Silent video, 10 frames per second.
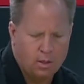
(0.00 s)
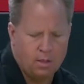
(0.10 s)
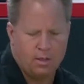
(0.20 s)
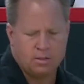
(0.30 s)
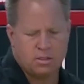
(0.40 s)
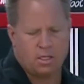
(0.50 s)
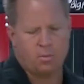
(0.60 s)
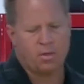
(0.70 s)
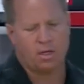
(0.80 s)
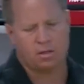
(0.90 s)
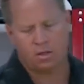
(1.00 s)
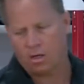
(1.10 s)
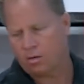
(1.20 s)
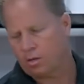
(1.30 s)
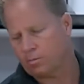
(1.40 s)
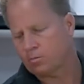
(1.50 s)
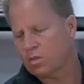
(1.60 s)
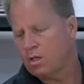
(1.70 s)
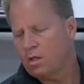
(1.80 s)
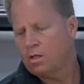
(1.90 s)
And that's how you apply the coating.
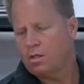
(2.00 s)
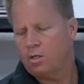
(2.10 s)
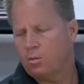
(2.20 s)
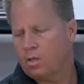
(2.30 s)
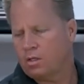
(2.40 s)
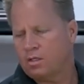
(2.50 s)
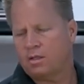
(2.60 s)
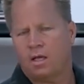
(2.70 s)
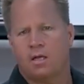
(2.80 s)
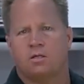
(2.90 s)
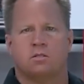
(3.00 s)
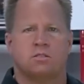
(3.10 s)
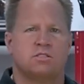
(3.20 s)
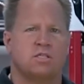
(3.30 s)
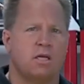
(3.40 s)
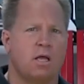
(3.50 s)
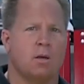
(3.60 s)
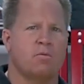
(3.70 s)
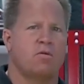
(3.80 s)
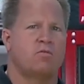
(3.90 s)
Then you want to let that set
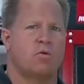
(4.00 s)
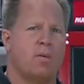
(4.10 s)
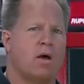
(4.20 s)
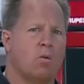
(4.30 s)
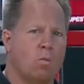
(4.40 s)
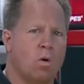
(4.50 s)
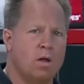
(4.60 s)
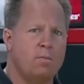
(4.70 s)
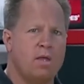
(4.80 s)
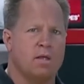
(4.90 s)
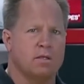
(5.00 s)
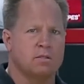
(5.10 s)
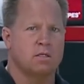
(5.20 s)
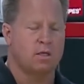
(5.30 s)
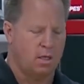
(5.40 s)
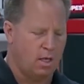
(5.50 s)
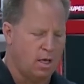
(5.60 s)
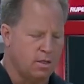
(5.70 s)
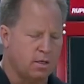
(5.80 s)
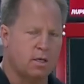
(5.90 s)
up for about 1 minute,
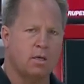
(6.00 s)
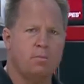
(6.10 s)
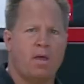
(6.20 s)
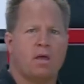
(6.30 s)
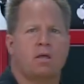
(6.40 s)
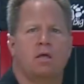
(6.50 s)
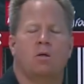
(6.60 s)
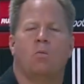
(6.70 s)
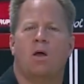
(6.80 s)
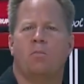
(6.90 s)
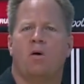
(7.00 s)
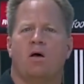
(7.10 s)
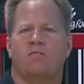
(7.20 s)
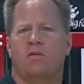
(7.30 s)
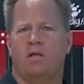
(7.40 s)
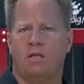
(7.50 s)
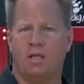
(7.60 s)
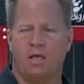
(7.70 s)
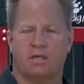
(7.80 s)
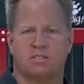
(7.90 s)
and then come back and wipe off
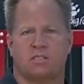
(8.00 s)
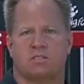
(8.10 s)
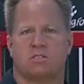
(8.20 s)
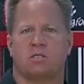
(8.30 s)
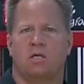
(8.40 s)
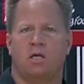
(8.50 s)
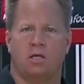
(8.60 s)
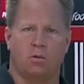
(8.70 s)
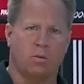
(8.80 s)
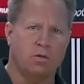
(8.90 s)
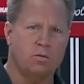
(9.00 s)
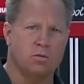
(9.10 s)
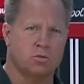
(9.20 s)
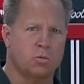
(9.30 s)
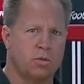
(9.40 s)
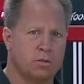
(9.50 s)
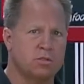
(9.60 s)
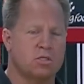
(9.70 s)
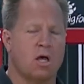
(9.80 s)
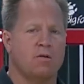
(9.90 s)
any excess. And you want to do this real
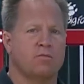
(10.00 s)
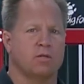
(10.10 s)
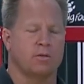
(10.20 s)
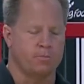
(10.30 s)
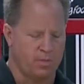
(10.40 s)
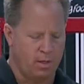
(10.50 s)
softly.